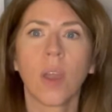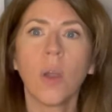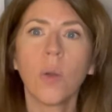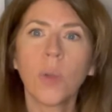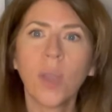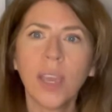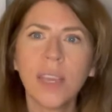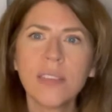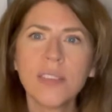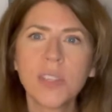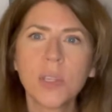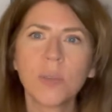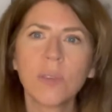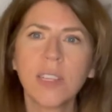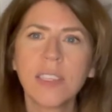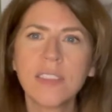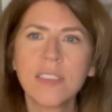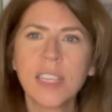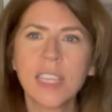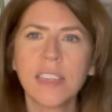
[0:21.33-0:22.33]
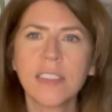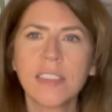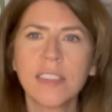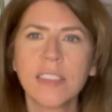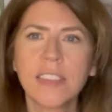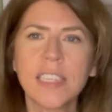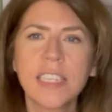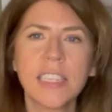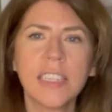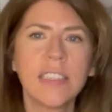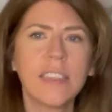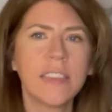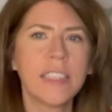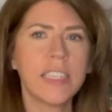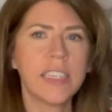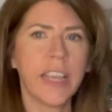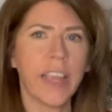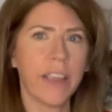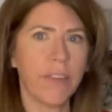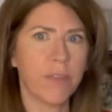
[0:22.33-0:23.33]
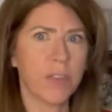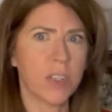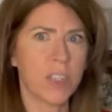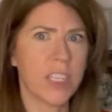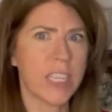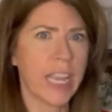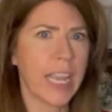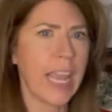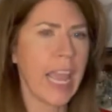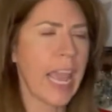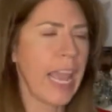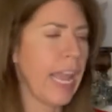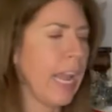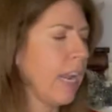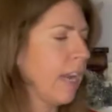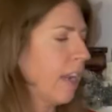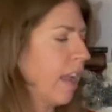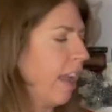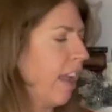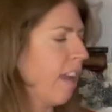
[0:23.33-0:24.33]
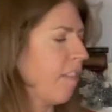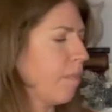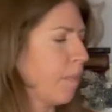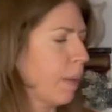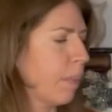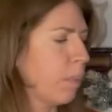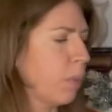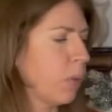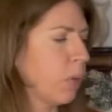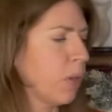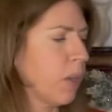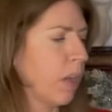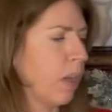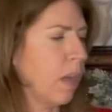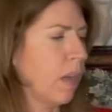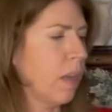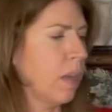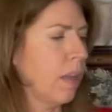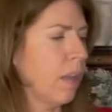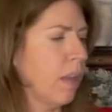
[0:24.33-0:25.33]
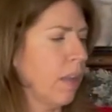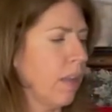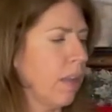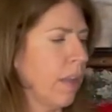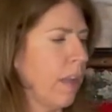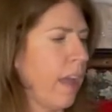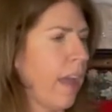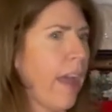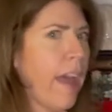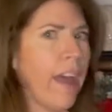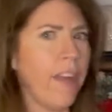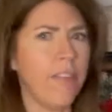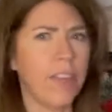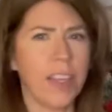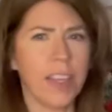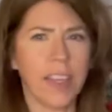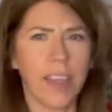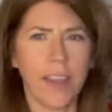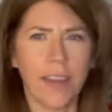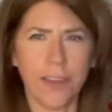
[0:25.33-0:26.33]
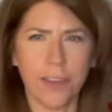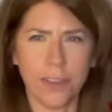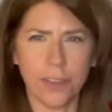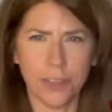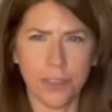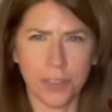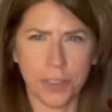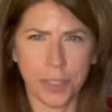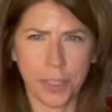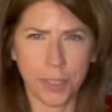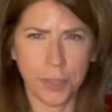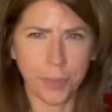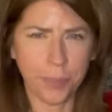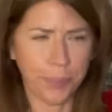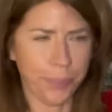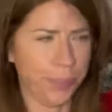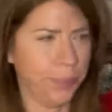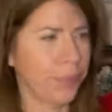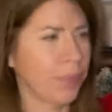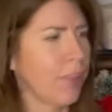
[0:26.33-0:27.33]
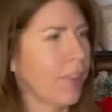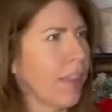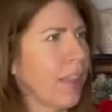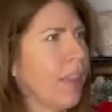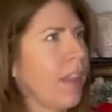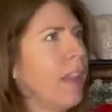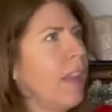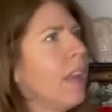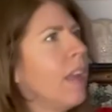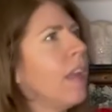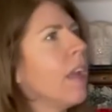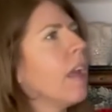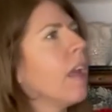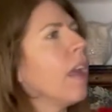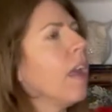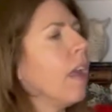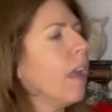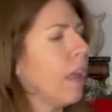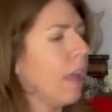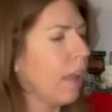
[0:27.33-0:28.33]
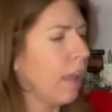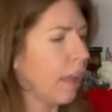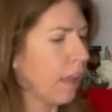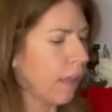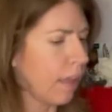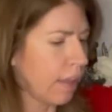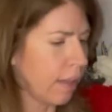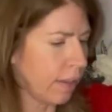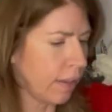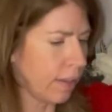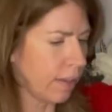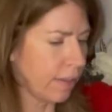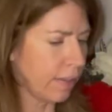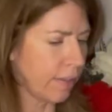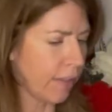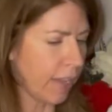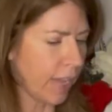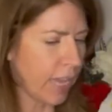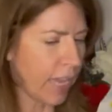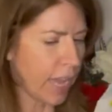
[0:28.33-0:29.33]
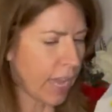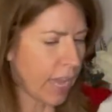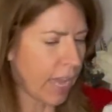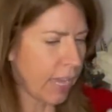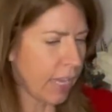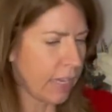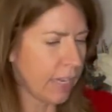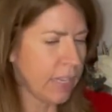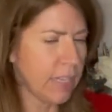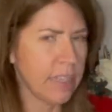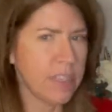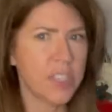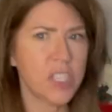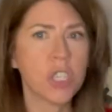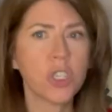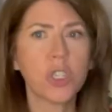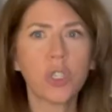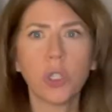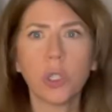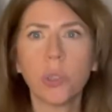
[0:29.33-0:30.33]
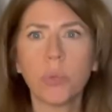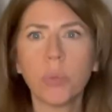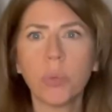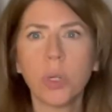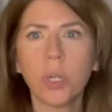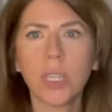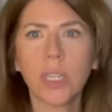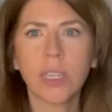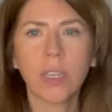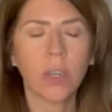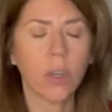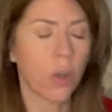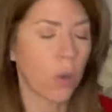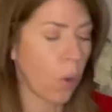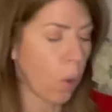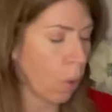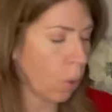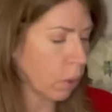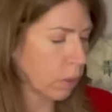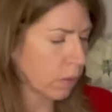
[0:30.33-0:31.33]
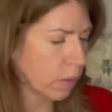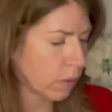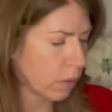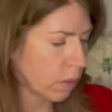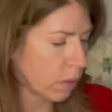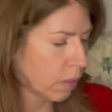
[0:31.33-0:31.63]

Okay, so let's get to the tea of the day for day 8. I have my Pukka advent calendar here. And day 8 is turmeric gold.